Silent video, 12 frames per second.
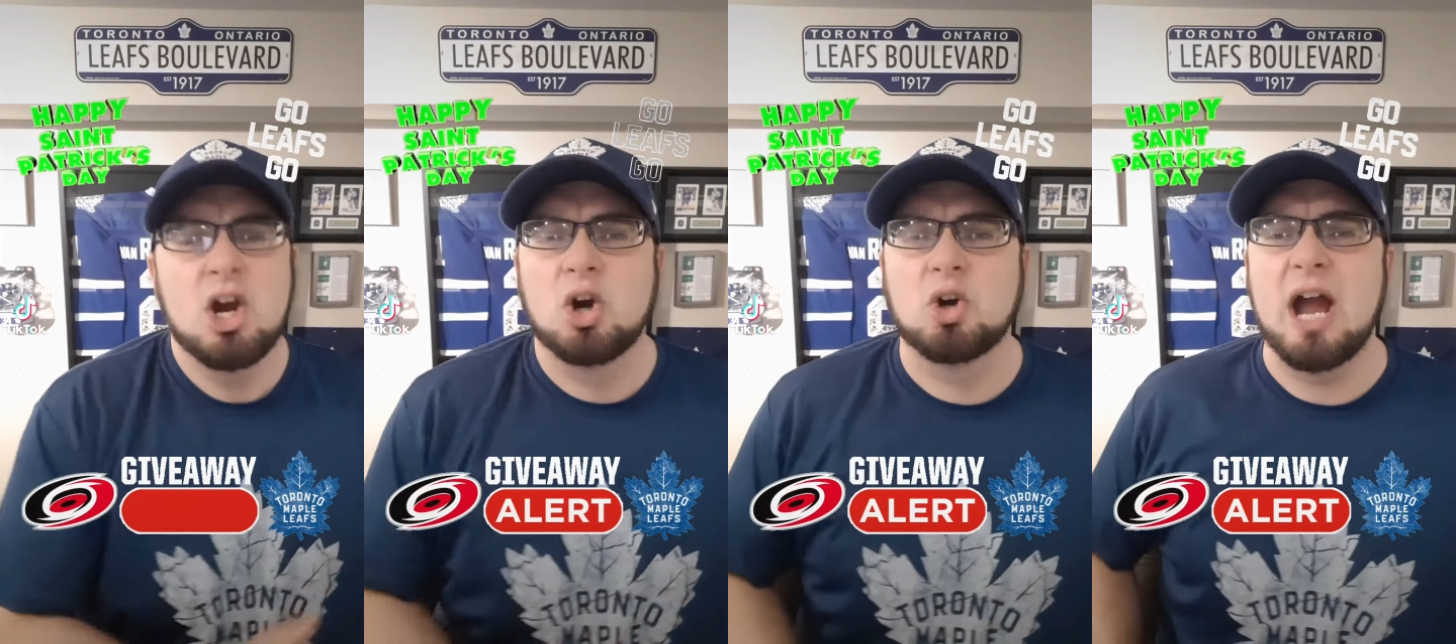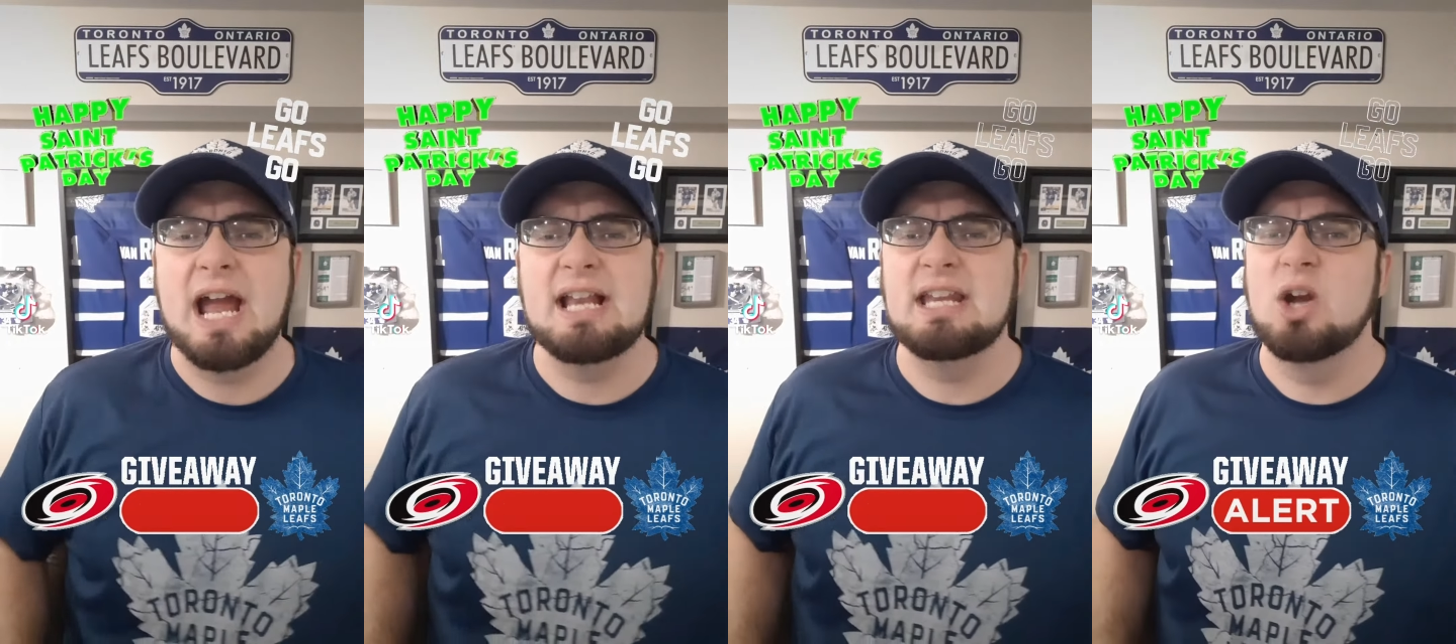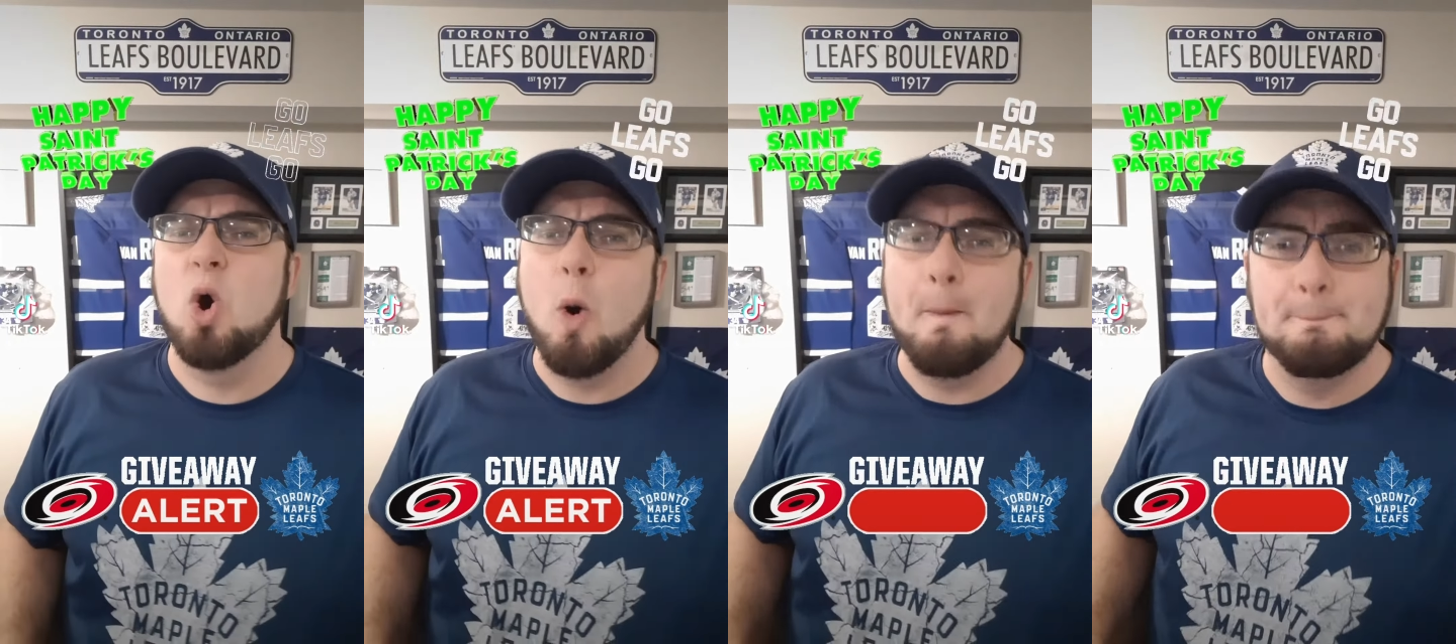right in the
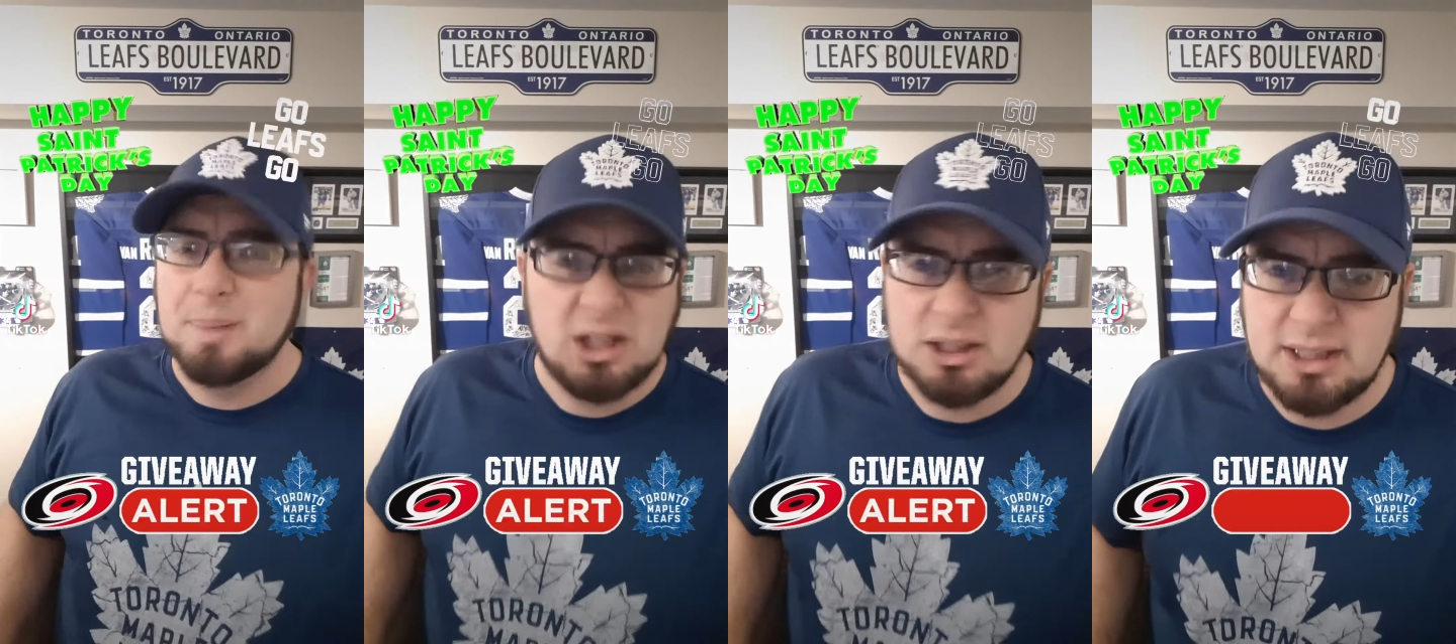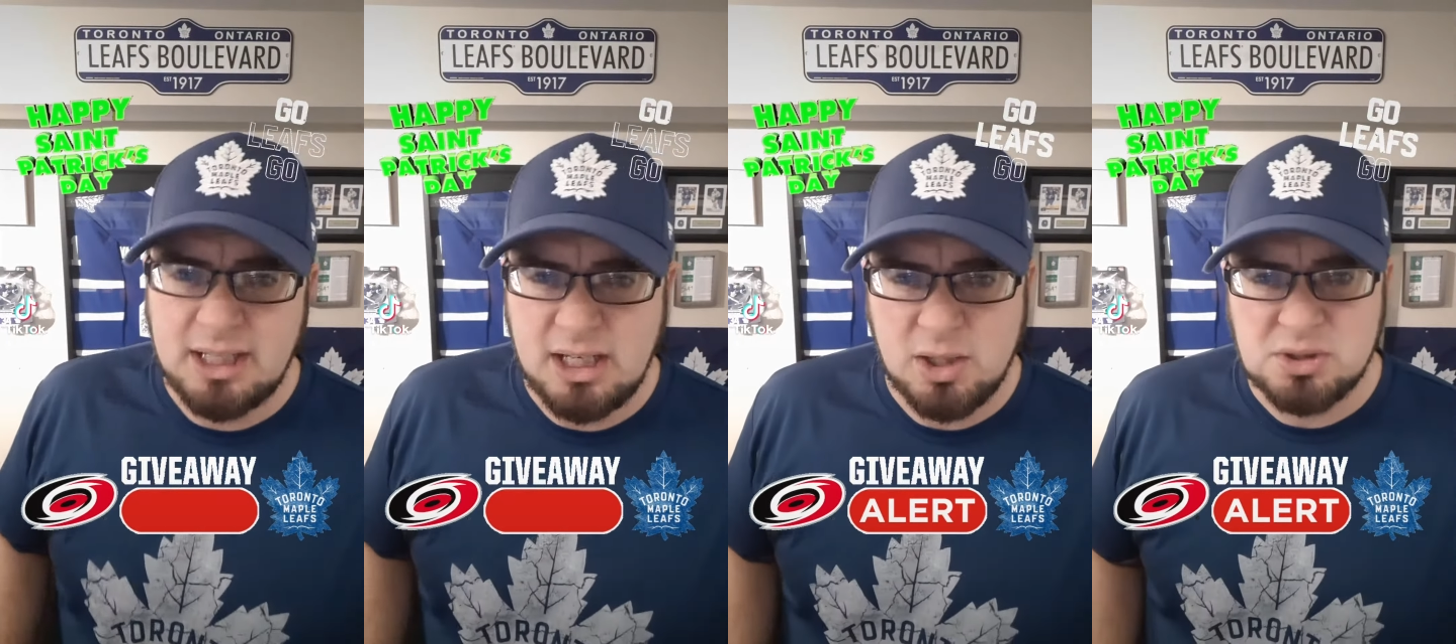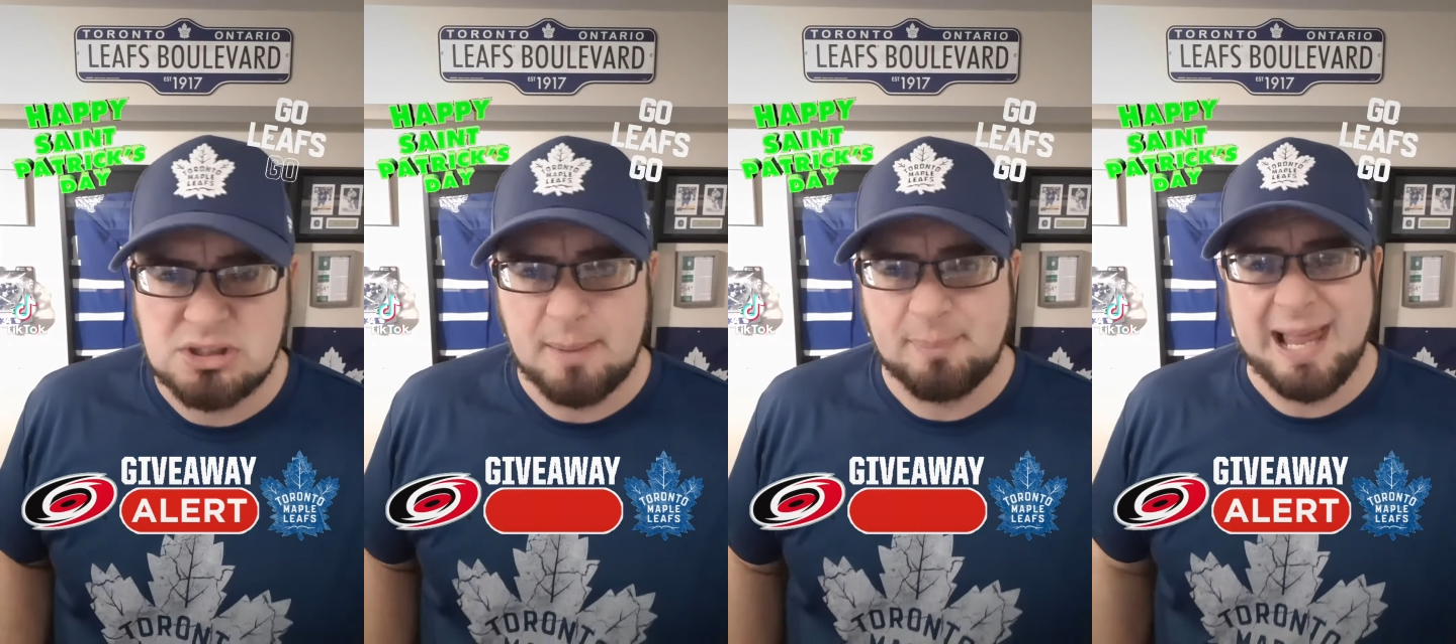old building he
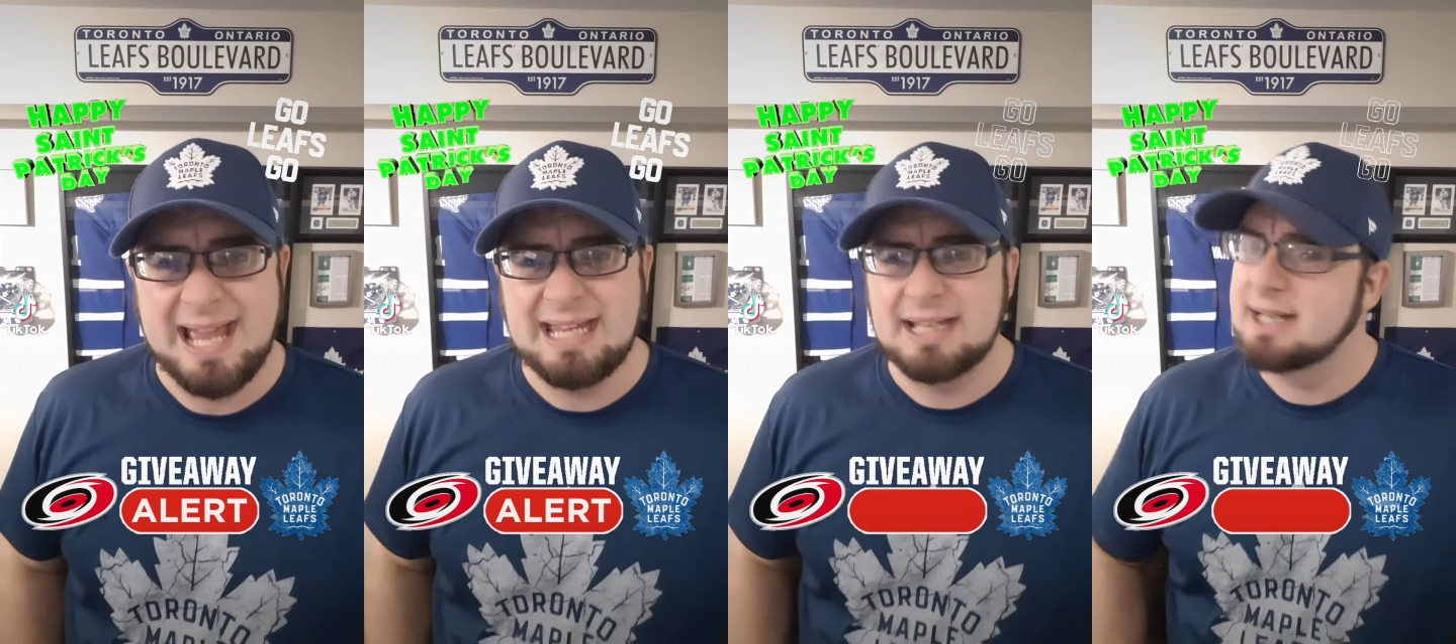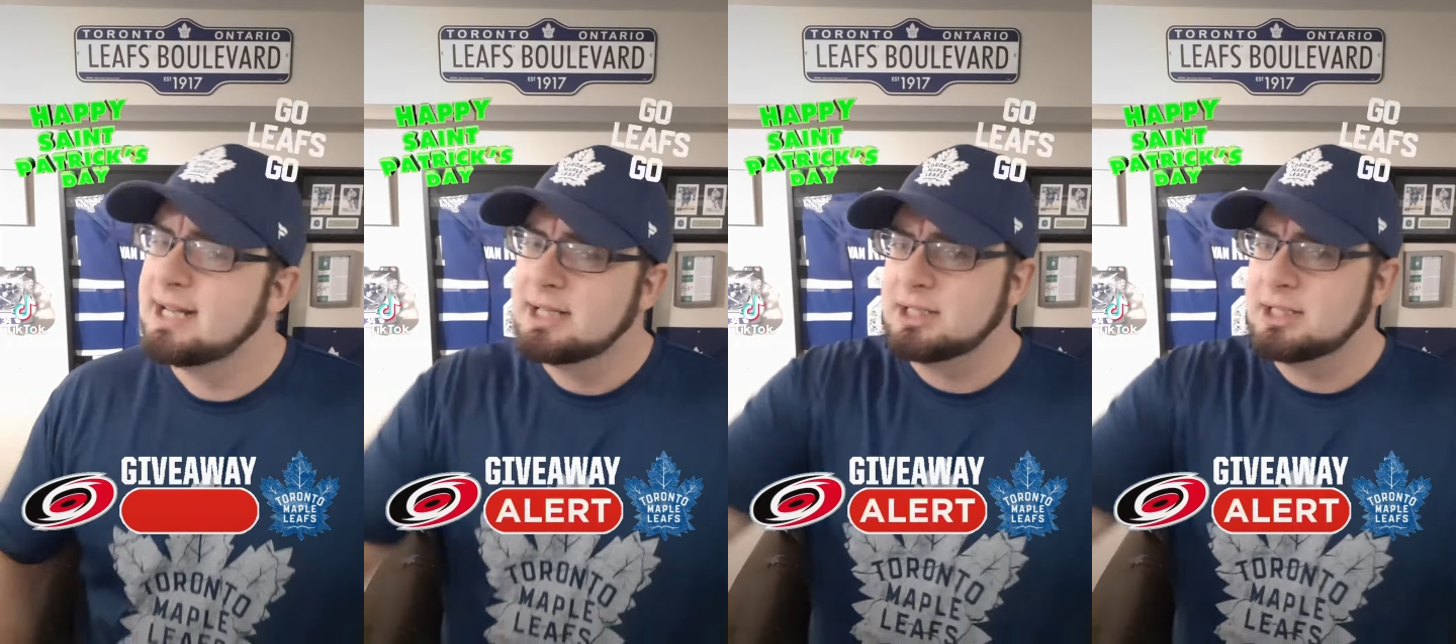used to play in,